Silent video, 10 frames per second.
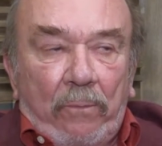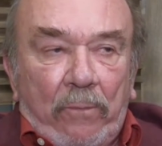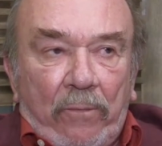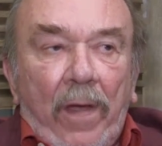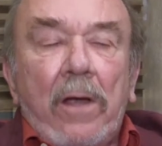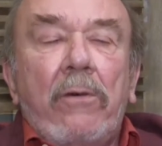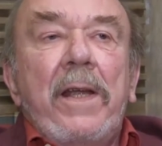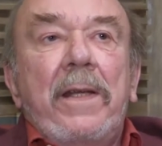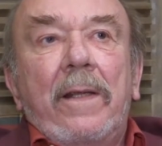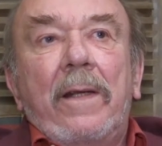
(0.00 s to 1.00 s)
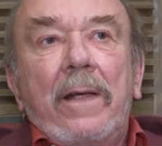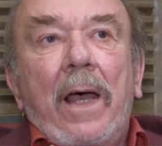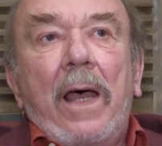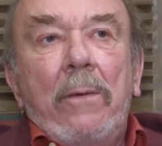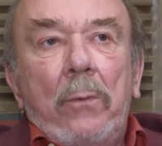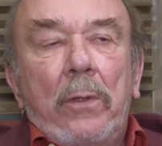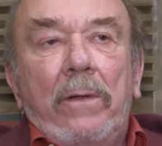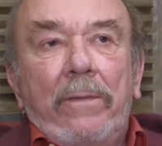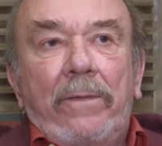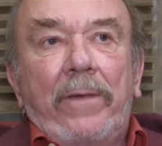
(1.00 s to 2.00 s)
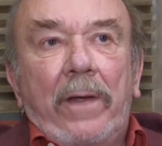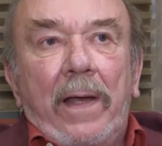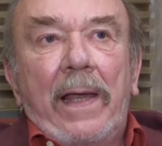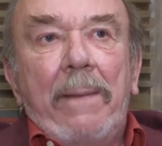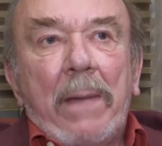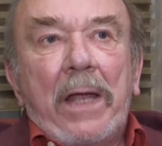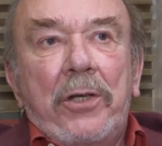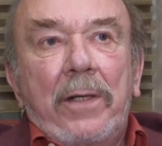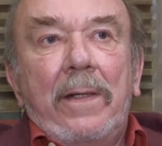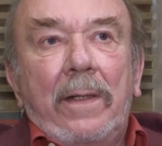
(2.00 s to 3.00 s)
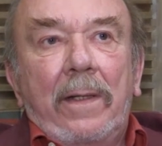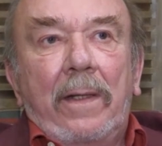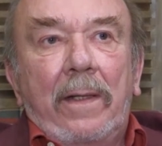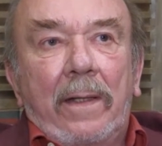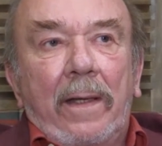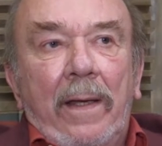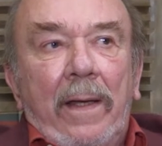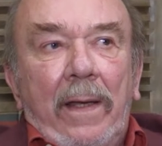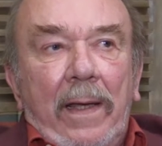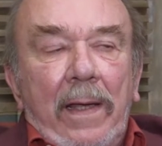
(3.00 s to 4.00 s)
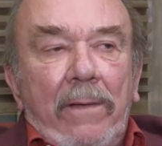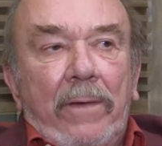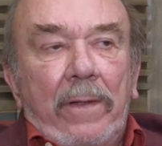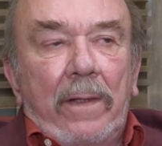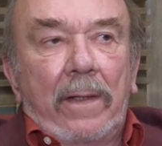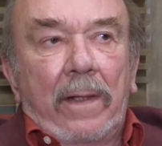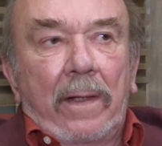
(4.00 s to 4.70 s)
far greater than I would have imagined, even